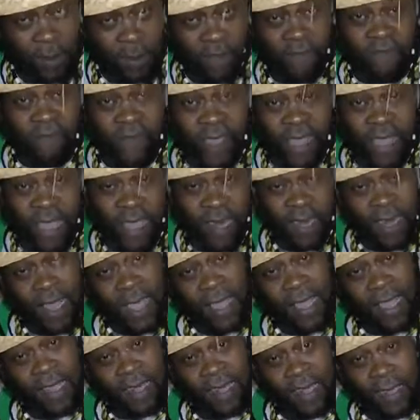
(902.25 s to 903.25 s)
The Fire
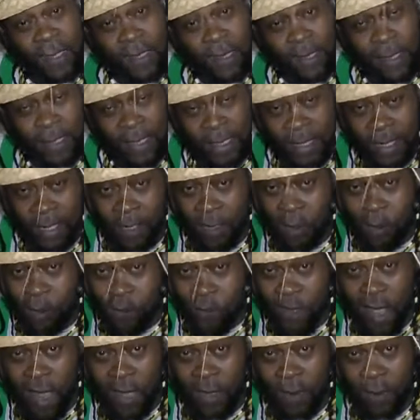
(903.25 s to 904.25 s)
Lion has seen
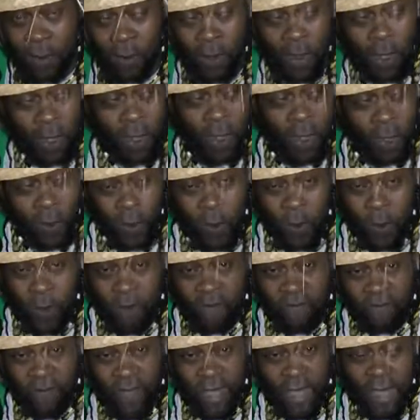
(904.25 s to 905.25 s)
the one. So
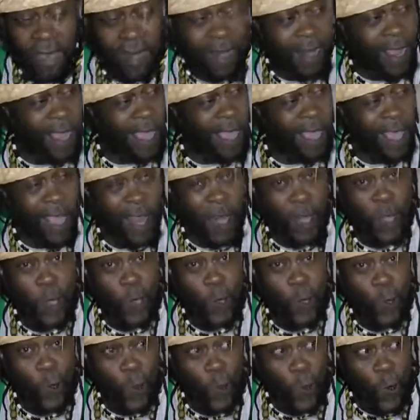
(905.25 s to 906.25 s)
the Fire
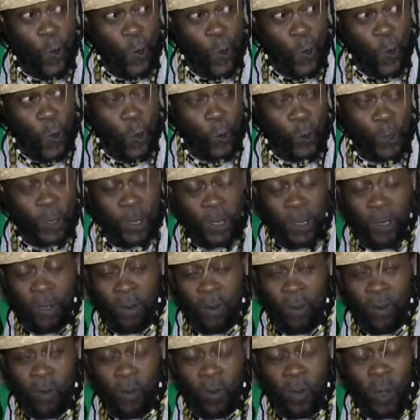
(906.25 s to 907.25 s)
Lion knows
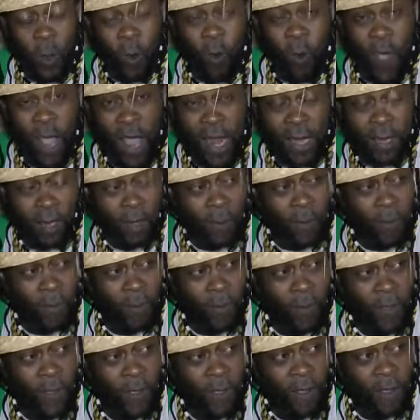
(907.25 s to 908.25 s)
the one.
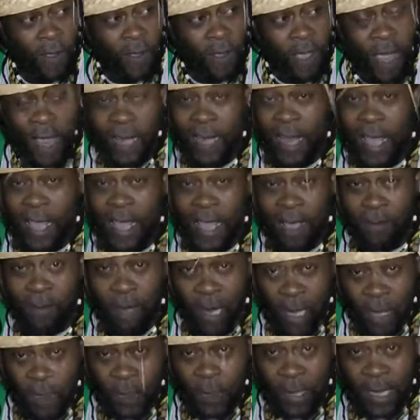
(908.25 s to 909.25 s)
And I am
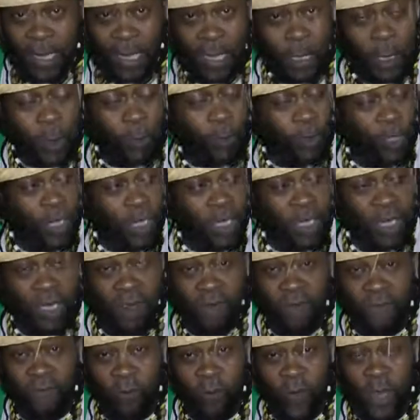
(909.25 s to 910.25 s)
actually
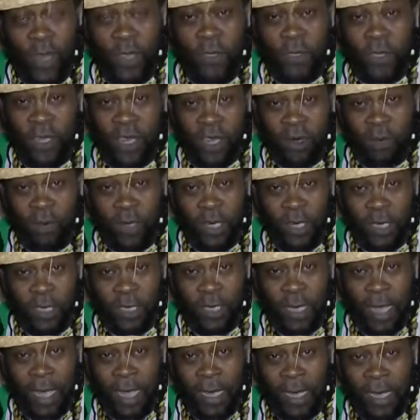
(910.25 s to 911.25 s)
speaking. When you hear me
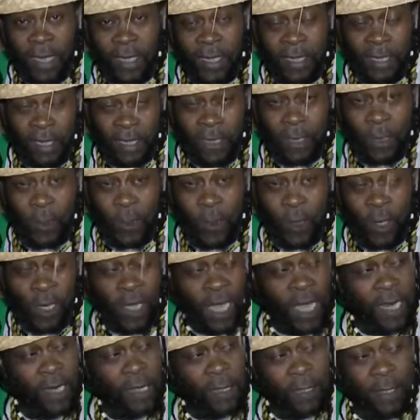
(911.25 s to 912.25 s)
talking, it is your
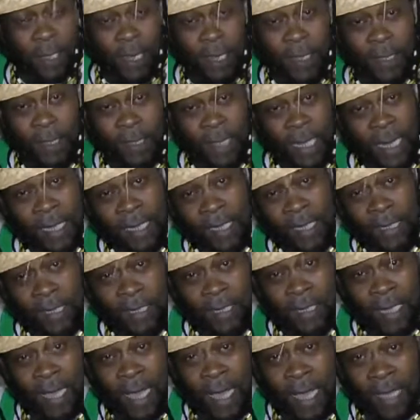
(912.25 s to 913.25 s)
conscience that
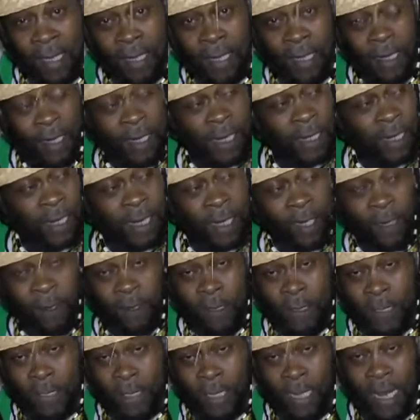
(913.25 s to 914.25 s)
is talking, the
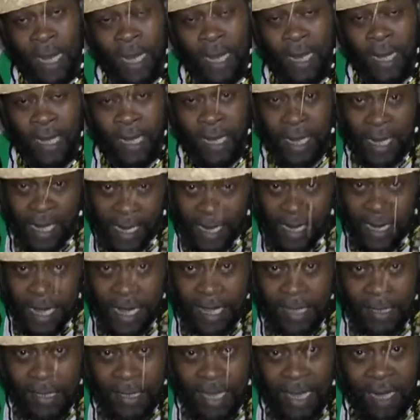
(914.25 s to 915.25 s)

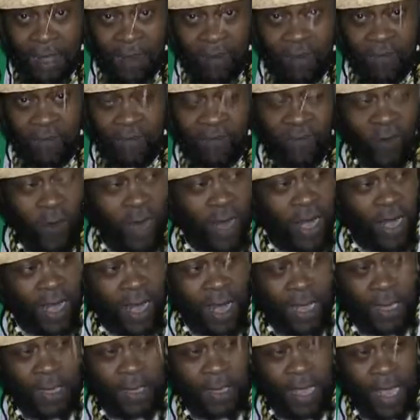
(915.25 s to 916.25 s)
inner self. You
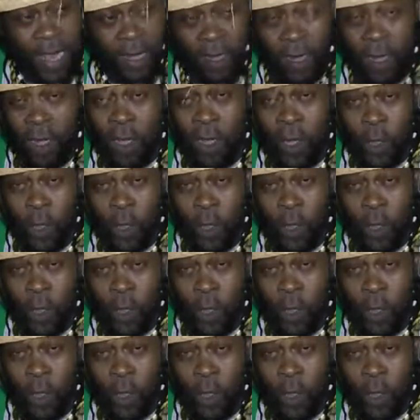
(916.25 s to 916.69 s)
understand?